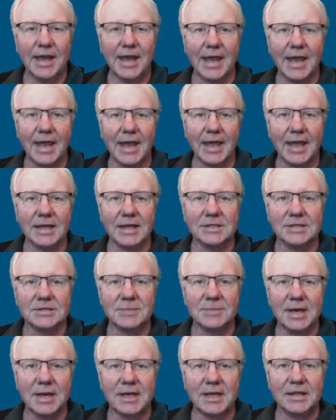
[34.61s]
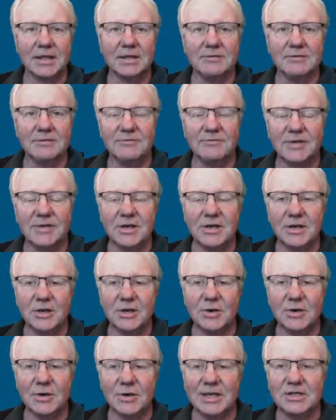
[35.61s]
and to make the
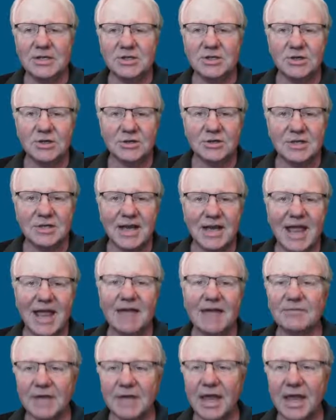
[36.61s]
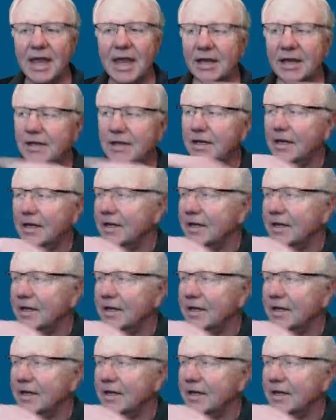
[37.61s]
video easier to navigate,